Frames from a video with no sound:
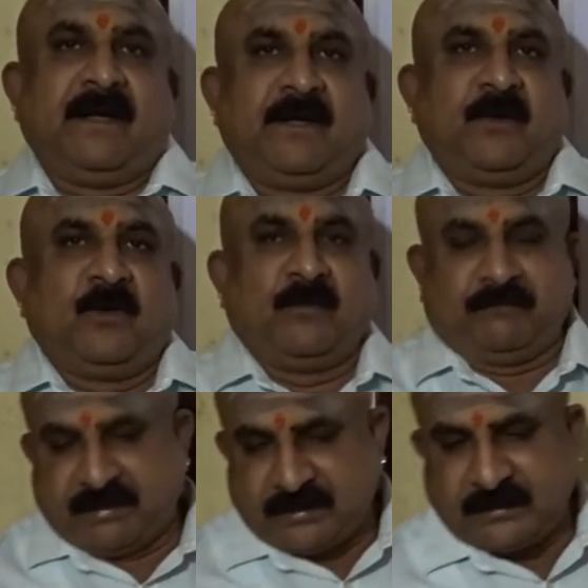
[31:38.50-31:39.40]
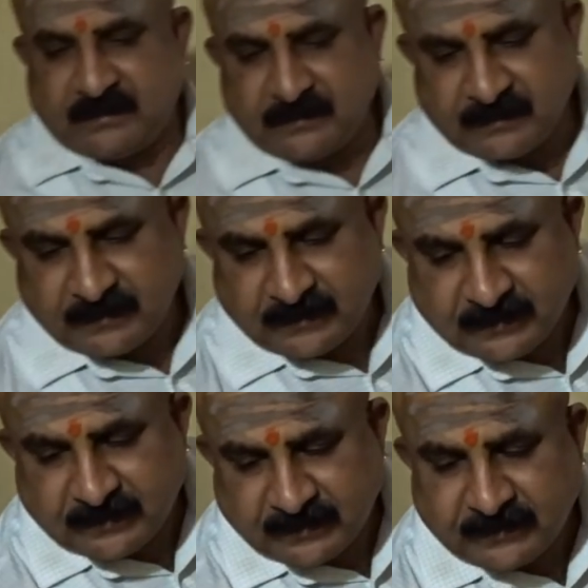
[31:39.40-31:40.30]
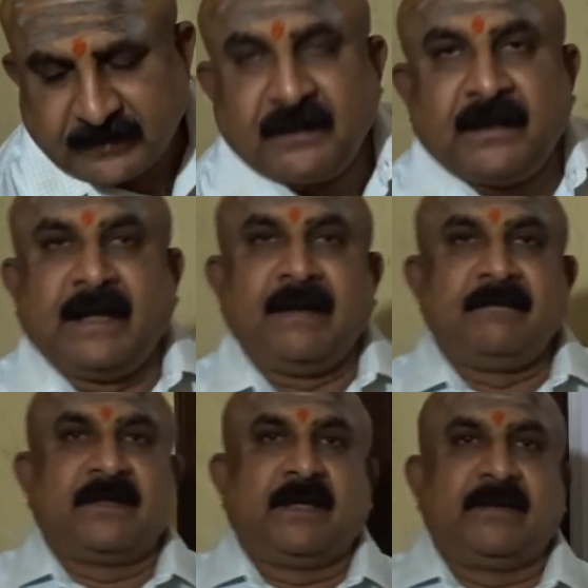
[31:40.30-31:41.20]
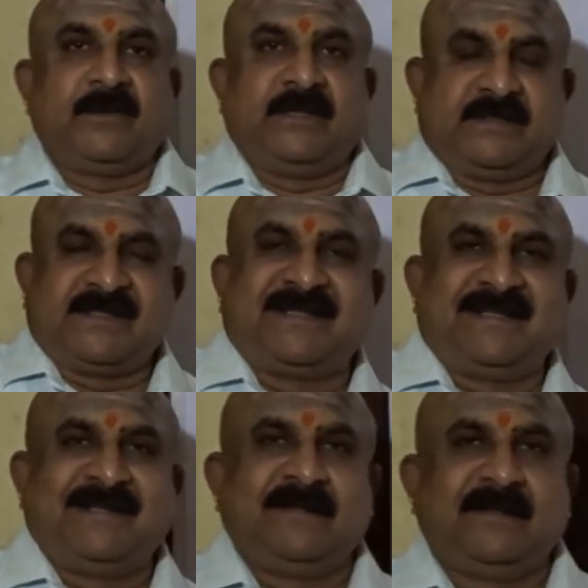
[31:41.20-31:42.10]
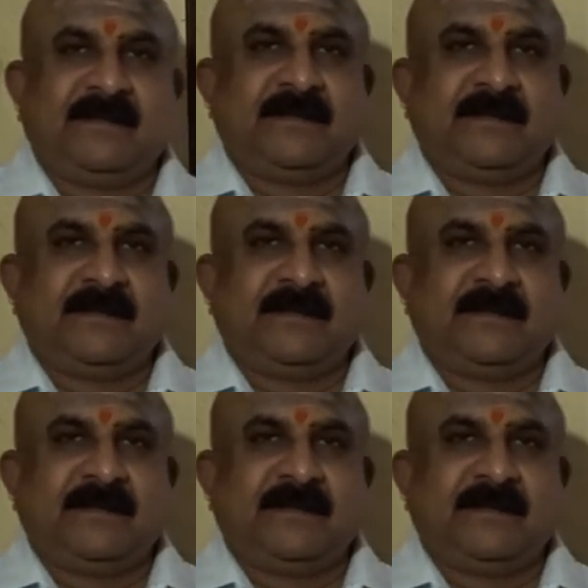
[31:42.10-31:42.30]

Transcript: I hope I am clear with this.